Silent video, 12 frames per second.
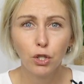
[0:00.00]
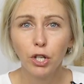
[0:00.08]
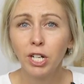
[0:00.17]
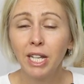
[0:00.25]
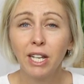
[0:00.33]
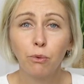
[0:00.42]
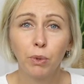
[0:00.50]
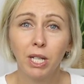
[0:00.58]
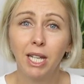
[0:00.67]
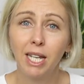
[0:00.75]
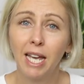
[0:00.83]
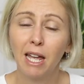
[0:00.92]
Journaling
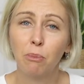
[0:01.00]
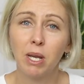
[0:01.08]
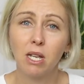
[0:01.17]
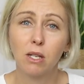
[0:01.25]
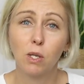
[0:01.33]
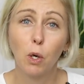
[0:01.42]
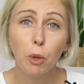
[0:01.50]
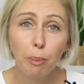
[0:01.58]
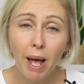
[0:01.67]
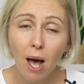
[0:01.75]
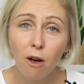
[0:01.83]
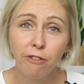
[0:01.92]
really can be so
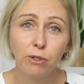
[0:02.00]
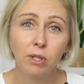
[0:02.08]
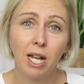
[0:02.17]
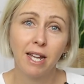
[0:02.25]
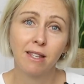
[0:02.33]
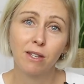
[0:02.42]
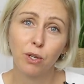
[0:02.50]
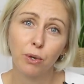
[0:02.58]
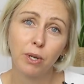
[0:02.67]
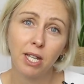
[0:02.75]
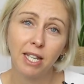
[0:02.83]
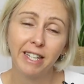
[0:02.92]
powerful and so
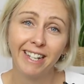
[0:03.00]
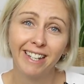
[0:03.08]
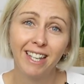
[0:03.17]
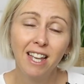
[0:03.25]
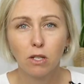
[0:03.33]
healing.